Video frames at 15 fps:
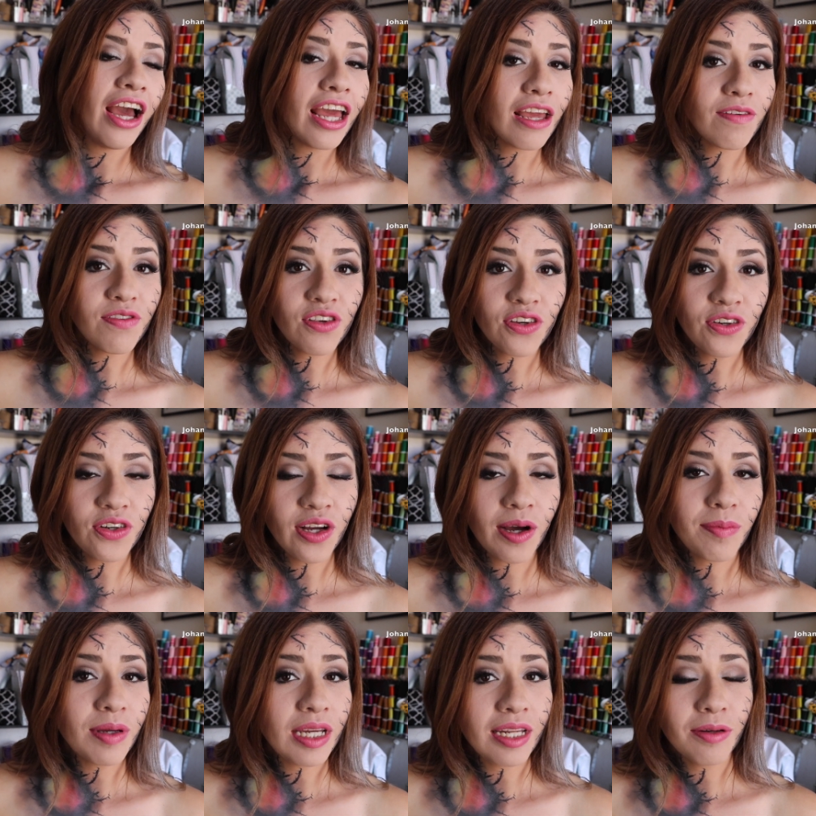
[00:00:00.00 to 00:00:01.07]
If you
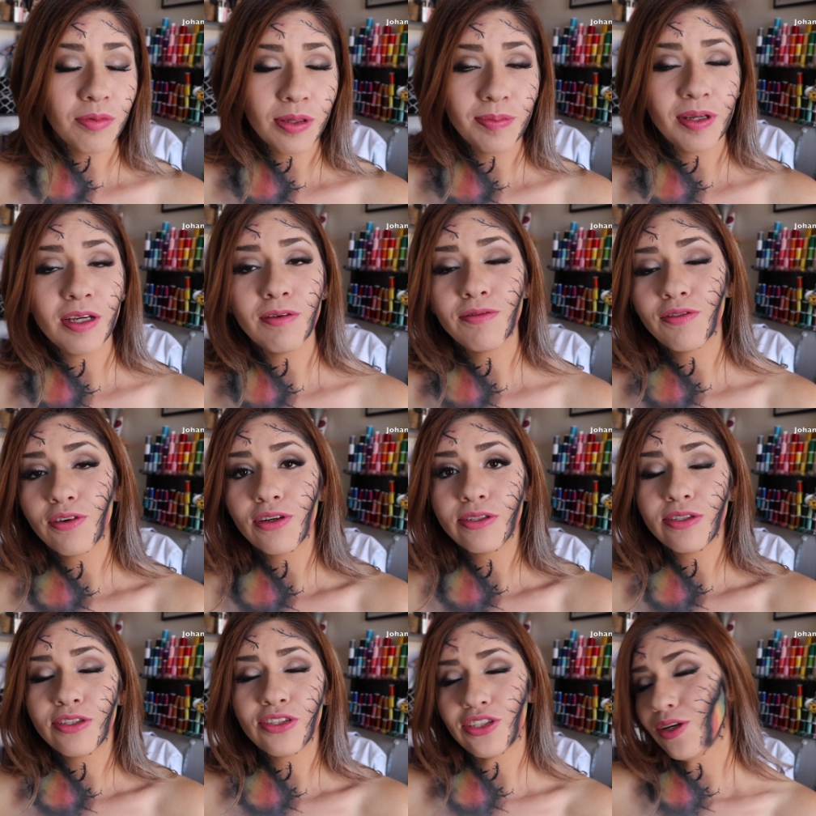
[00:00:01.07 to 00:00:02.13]
have been with me for
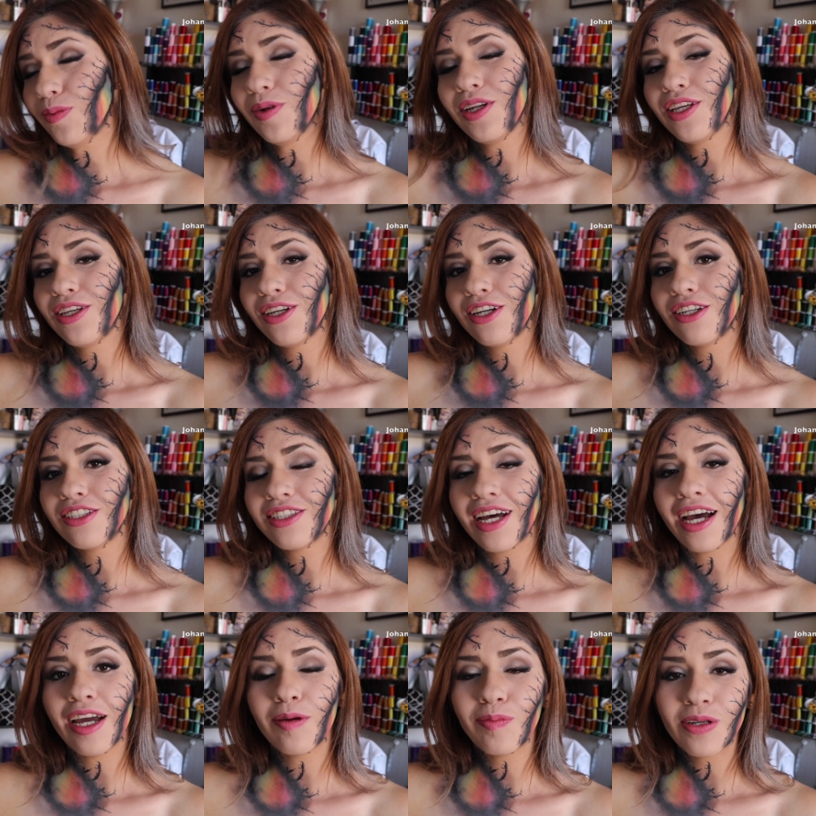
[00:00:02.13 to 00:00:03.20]
so many years,
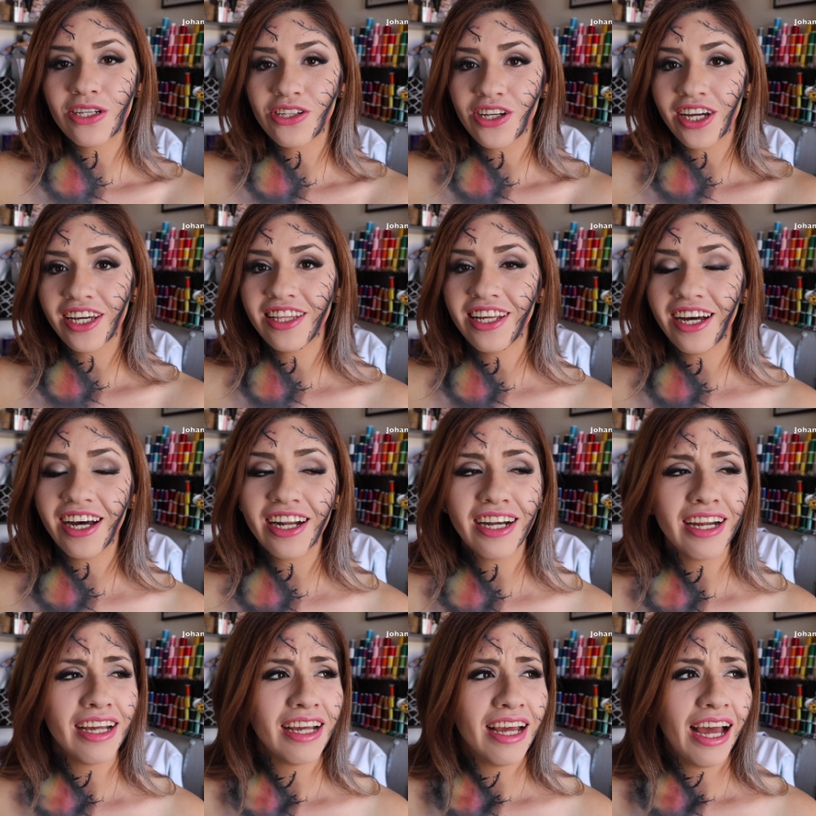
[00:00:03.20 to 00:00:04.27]
I appreciate that.
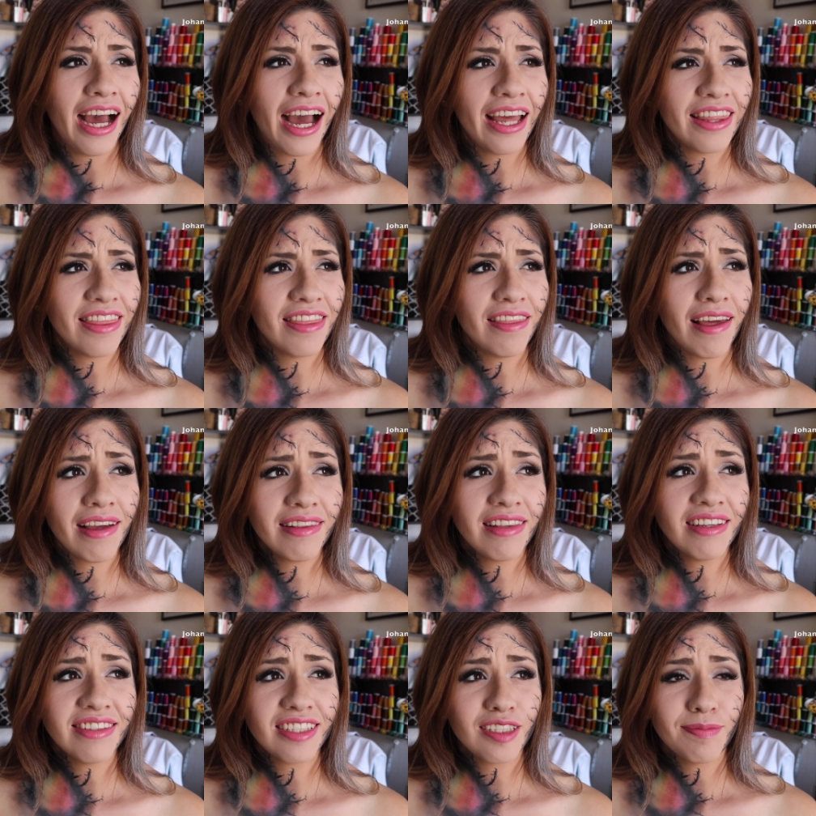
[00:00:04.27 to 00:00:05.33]
I think
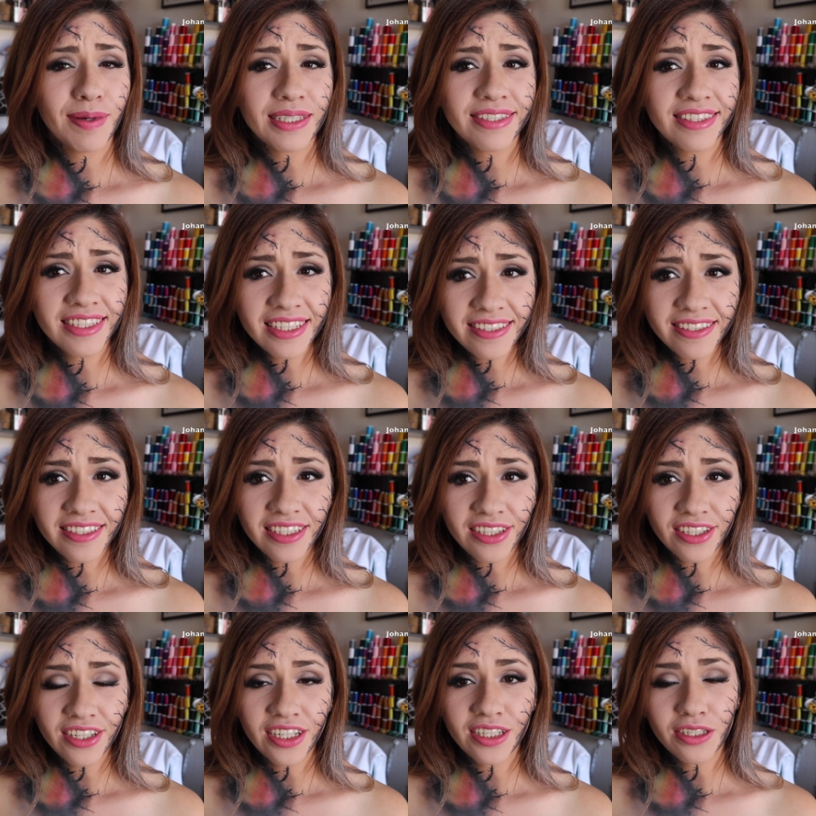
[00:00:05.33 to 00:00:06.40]
this is my 6th year
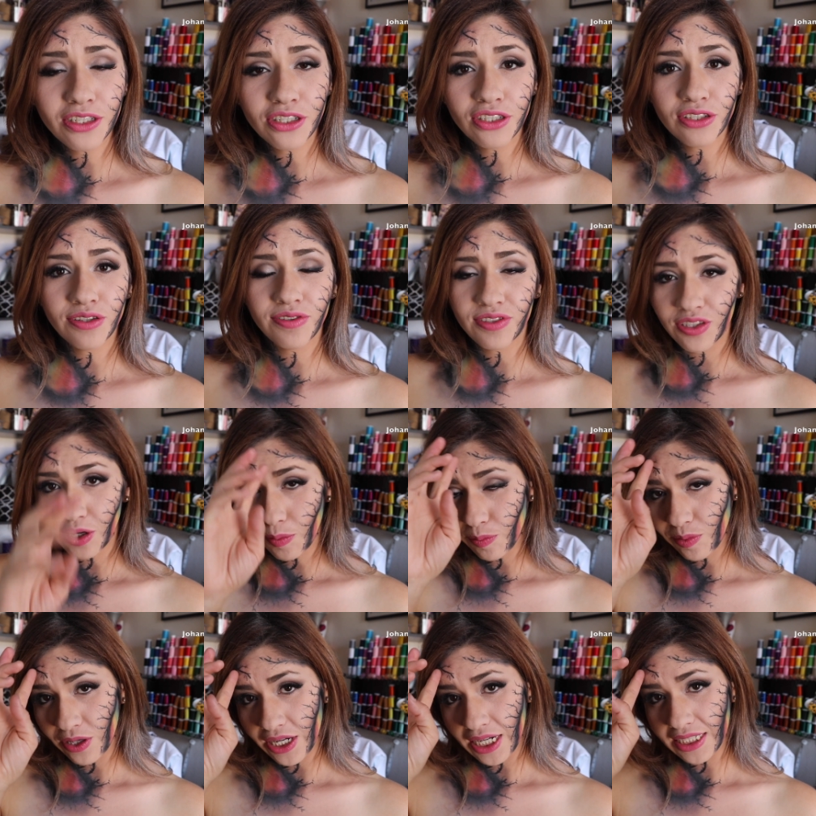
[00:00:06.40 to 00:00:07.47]
in YouTube, so I'm
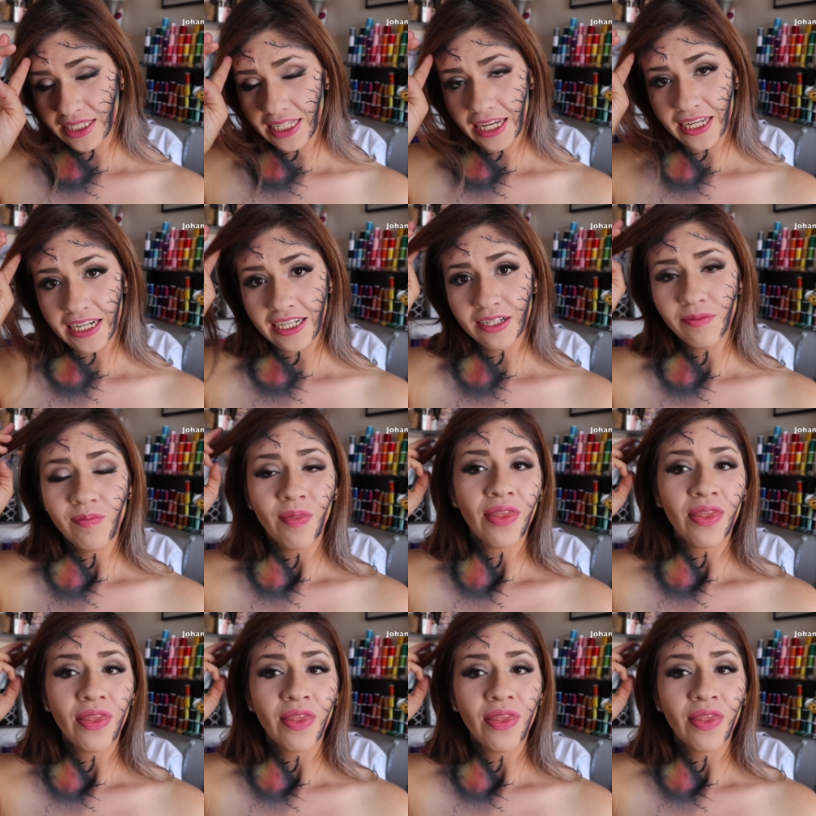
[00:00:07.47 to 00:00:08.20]
pretty excited.